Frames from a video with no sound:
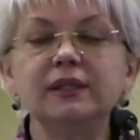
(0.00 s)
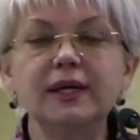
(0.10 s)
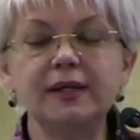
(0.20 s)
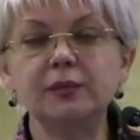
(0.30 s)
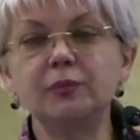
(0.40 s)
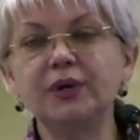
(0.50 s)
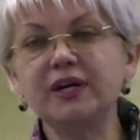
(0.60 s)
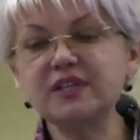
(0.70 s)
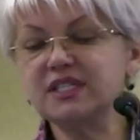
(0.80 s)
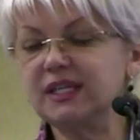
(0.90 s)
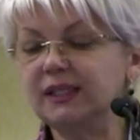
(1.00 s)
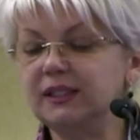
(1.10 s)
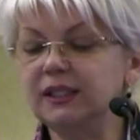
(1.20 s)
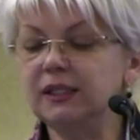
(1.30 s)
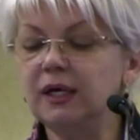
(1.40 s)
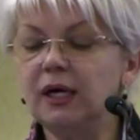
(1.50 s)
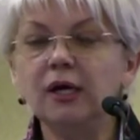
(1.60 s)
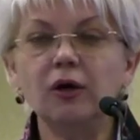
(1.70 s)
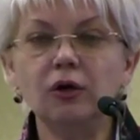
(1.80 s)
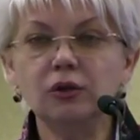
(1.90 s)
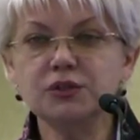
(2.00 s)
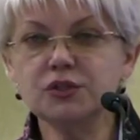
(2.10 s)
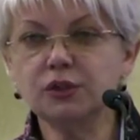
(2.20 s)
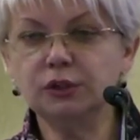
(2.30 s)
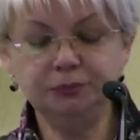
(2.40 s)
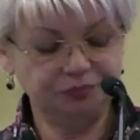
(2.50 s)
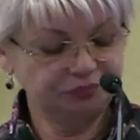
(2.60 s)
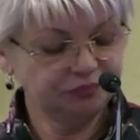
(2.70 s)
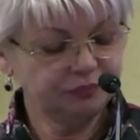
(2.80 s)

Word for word: than pravastatin, also